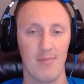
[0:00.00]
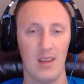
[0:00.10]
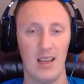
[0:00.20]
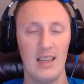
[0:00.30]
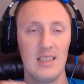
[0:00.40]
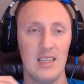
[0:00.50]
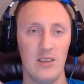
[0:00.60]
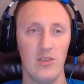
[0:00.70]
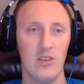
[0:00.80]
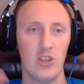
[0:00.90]

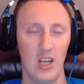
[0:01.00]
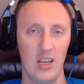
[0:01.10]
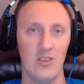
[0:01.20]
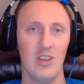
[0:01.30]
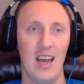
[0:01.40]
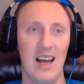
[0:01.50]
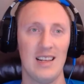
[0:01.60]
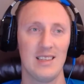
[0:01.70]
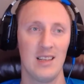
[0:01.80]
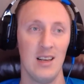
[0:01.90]
continue to change
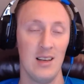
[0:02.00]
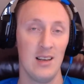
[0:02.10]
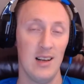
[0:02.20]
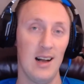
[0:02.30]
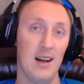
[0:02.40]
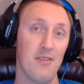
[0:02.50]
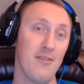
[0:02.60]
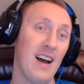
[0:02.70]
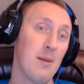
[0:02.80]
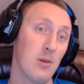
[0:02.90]
as
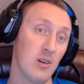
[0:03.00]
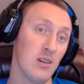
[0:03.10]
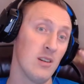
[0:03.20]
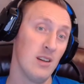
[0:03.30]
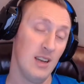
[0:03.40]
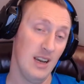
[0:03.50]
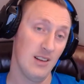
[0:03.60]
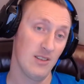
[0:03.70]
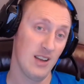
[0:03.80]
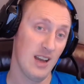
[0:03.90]
fiber
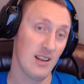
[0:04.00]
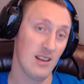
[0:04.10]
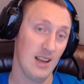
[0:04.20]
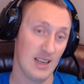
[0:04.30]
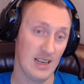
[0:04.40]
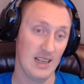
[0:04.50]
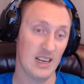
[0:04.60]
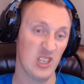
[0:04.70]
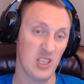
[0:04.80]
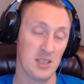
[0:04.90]
internet and
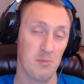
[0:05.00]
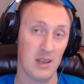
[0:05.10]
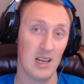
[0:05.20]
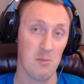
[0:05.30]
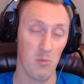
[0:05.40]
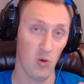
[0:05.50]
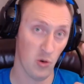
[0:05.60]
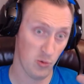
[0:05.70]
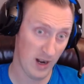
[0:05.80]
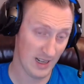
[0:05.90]
connections become more
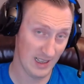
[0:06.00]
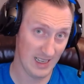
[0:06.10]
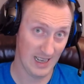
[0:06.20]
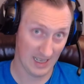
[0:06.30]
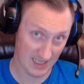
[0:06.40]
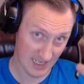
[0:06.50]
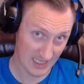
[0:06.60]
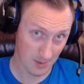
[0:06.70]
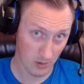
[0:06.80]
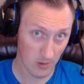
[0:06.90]
readily
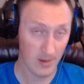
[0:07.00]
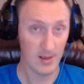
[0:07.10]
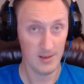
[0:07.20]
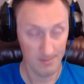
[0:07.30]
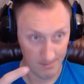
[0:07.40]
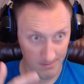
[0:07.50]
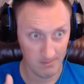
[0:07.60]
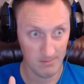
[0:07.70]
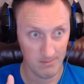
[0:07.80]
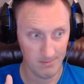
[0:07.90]
accessible
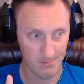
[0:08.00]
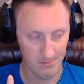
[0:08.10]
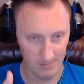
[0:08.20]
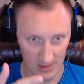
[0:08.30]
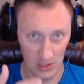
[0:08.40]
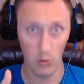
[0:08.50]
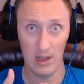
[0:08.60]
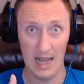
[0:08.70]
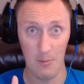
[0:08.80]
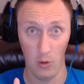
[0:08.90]
to a
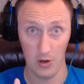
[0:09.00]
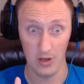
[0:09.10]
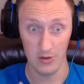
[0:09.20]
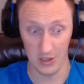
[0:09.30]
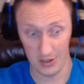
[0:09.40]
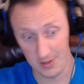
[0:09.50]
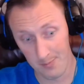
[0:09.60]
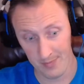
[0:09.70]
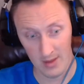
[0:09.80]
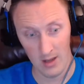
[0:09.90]
lot more users.
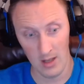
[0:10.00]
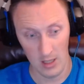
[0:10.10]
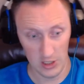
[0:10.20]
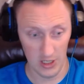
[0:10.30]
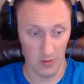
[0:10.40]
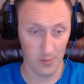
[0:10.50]
So